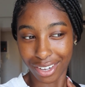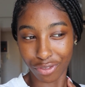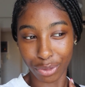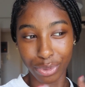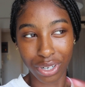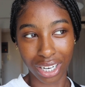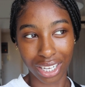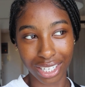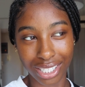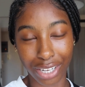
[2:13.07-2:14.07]
for beauty
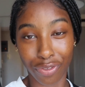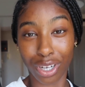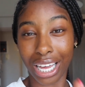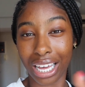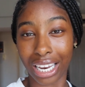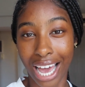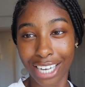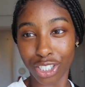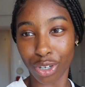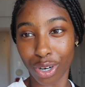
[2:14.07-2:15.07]
needs. If you're like a
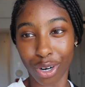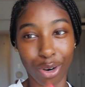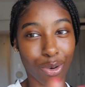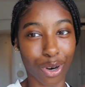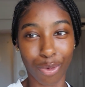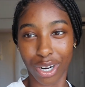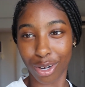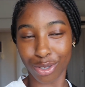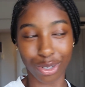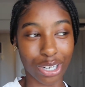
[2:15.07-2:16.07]
lash girl or one of
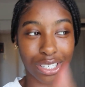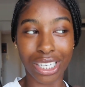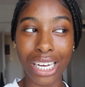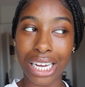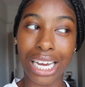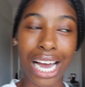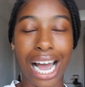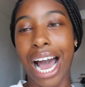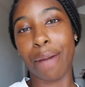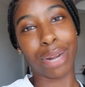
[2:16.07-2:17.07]
those girls,
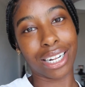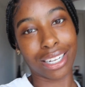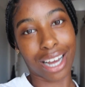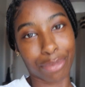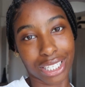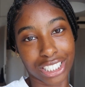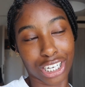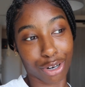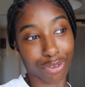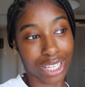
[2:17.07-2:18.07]
I'm not the
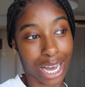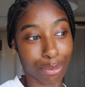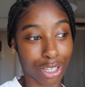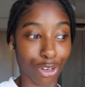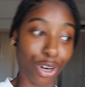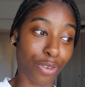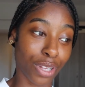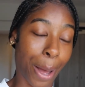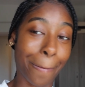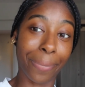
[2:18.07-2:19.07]
channel for that. I'm not the girl
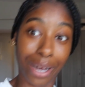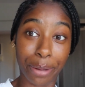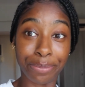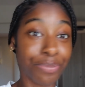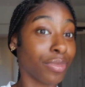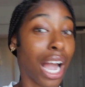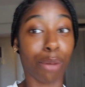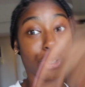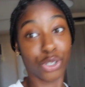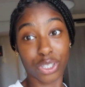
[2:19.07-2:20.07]
for that. But
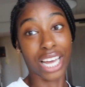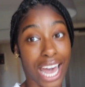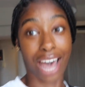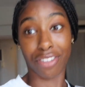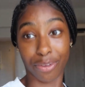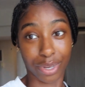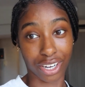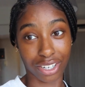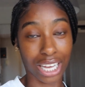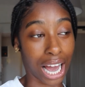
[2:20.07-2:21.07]
I'm sure they have them
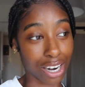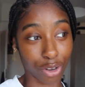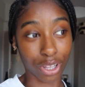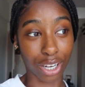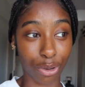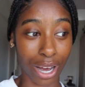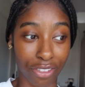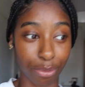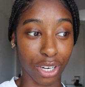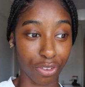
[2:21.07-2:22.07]
here. Like, I know they do
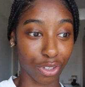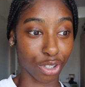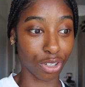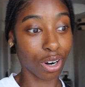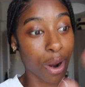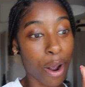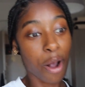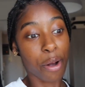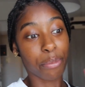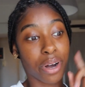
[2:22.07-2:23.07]
have them here for sure.
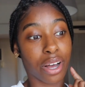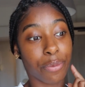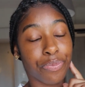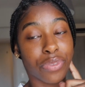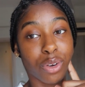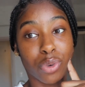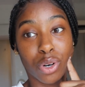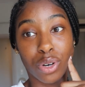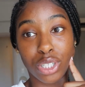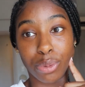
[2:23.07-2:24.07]
But we're
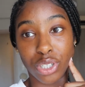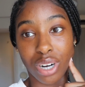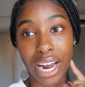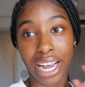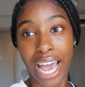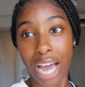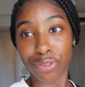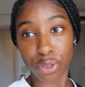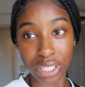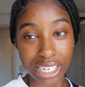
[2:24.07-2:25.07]
going to be trying
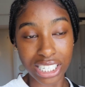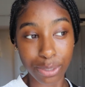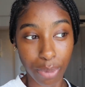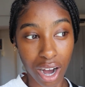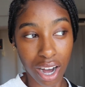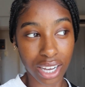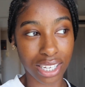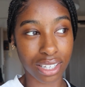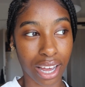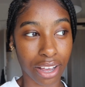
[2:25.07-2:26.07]
Afroditi Spa.
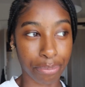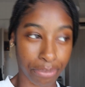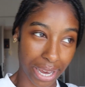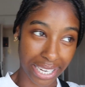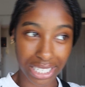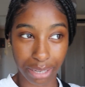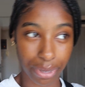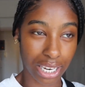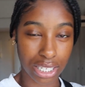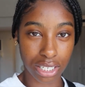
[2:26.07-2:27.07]
It's like 18
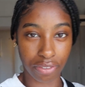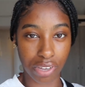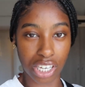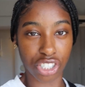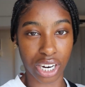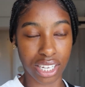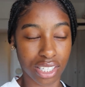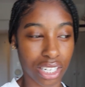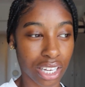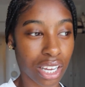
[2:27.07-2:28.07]
minutes via
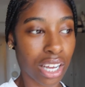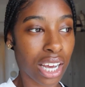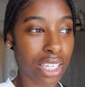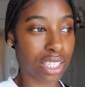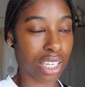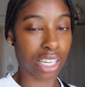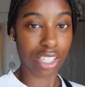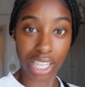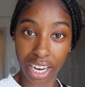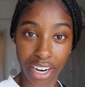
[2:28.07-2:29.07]
transit to
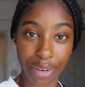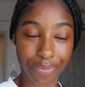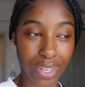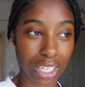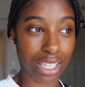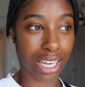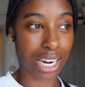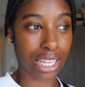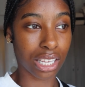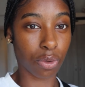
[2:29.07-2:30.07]
get there. And
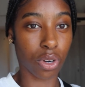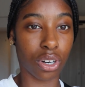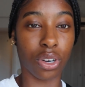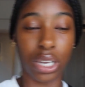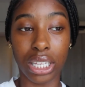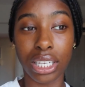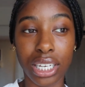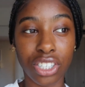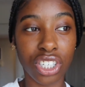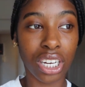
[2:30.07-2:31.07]
then I think we're gonna go get
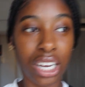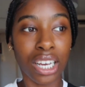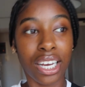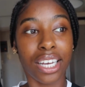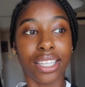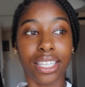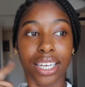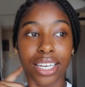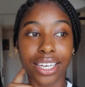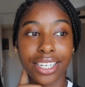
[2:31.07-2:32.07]
lunch. And
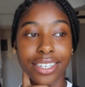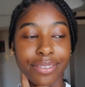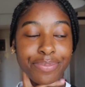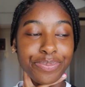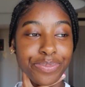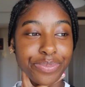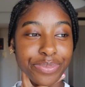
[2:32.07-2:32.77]
then